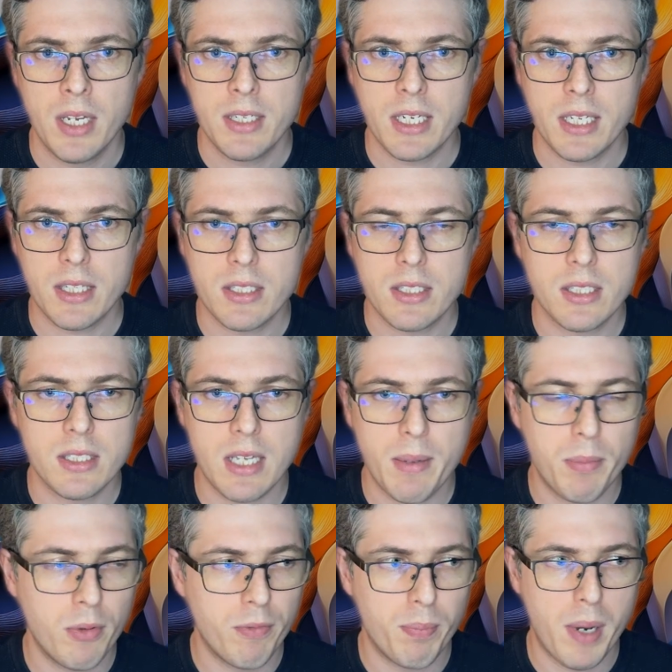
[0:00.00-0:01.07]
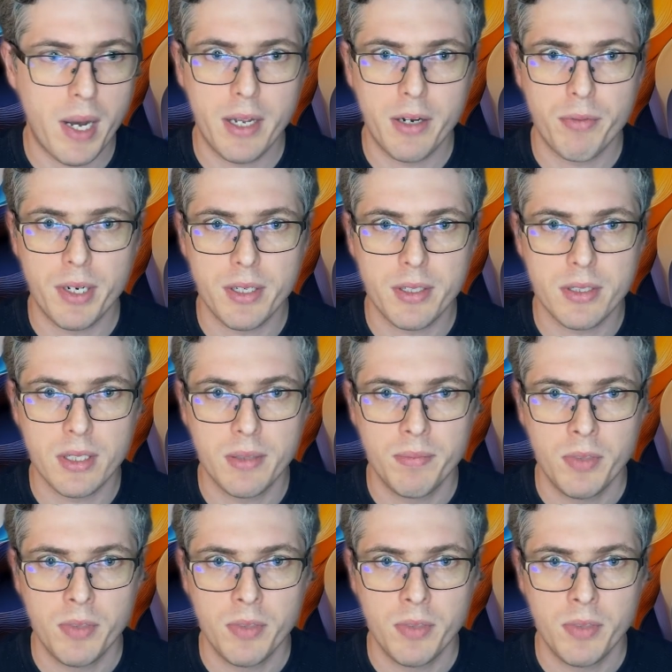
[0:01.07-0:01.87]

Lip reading: Take this example of Bio Editor.